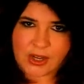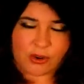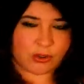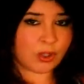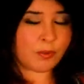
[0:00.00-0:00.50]

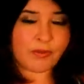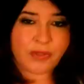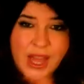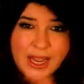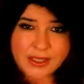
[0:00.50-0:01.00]
On top of
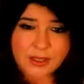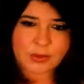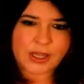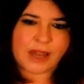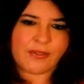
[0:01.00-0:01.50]
that,
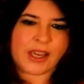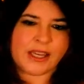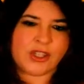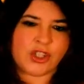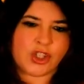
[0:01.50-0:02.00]
we have
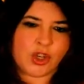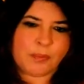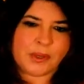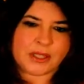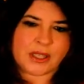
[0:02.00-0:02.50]
a
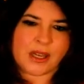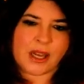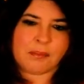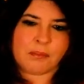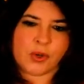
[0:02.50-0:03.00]
Jupiter
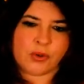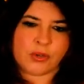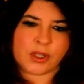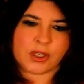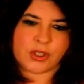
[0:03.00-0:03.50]
and
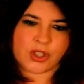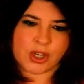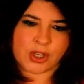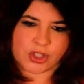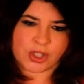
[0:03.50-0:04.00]
Moon
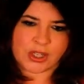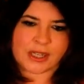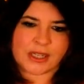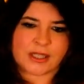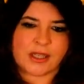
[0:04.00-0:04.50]
conjunction
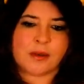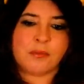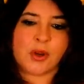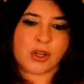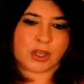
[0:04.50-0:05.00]
and a Sun
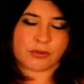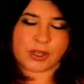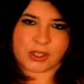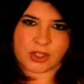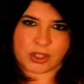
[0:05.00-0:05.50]
and
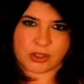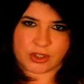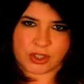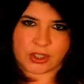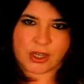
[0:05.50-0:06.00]
Mercury
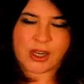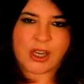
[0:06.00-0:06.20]
conjunction.